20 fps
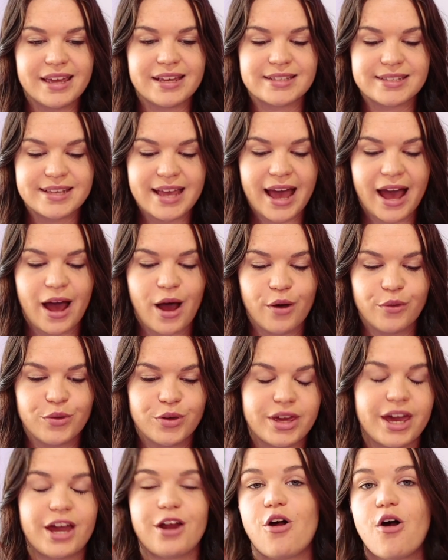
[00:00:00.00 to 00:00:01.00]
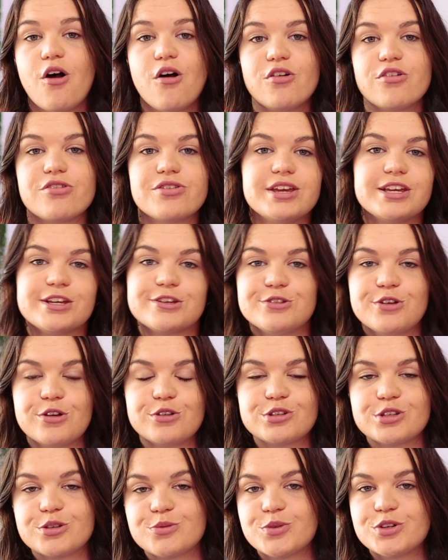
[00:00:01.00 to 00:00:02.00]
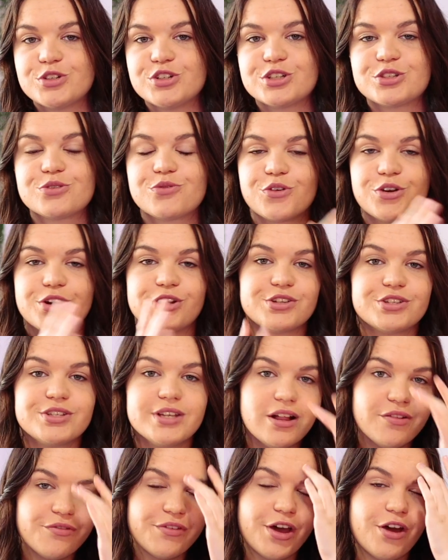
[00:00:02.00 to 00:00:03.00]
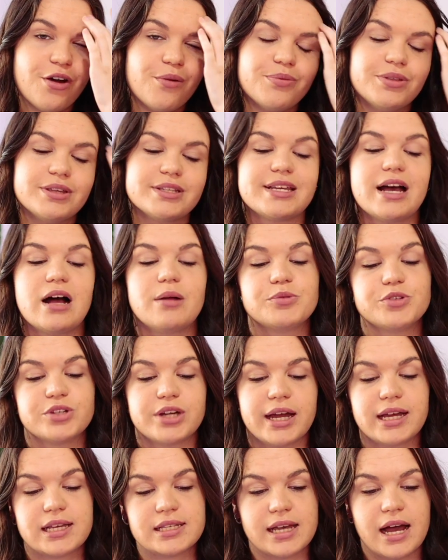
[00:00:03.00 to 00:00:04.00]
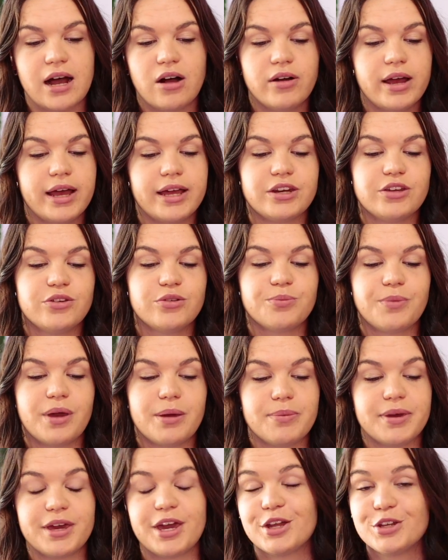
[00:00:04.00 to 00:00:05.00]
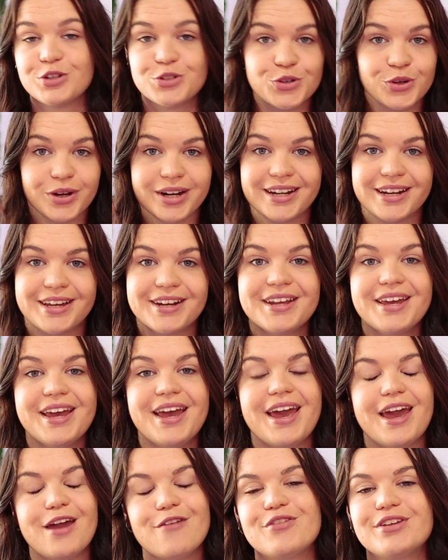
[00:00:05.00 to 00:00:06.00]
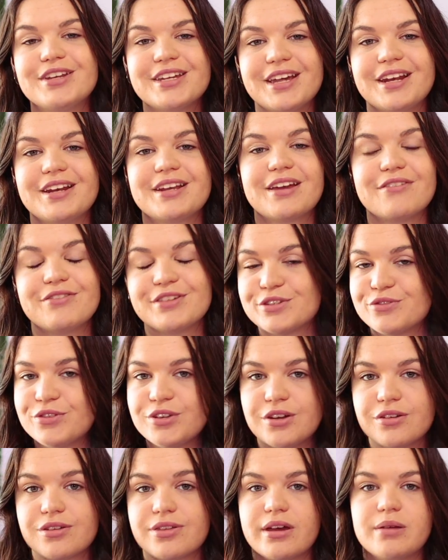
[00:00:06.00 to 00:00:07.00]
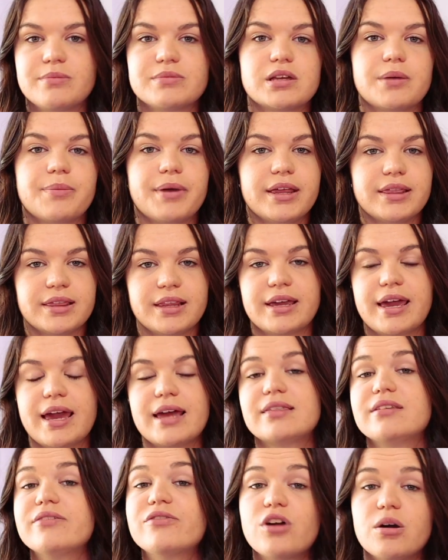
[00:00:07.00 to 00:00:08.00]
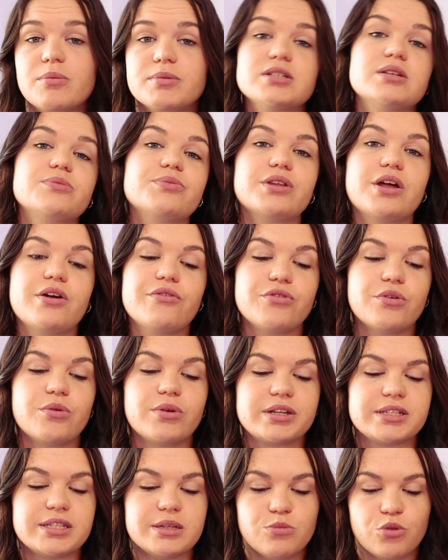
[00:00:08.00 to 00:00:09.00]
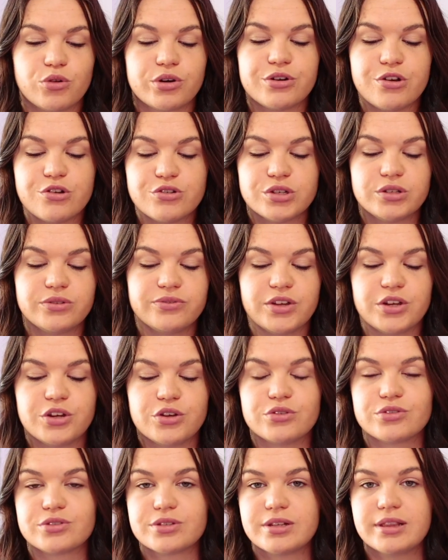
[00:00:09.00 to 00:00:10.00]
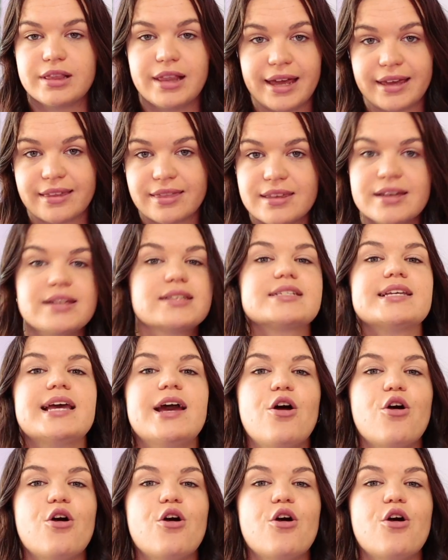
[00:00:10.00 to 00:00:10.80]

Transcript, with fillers: is how you get all these Notion widgets for yourself. I hope this helped you guys out and you maybe enjoyed it. If you did, give this video a thumbs up. And again, leave comments down below if you want to see more Notion videos like this,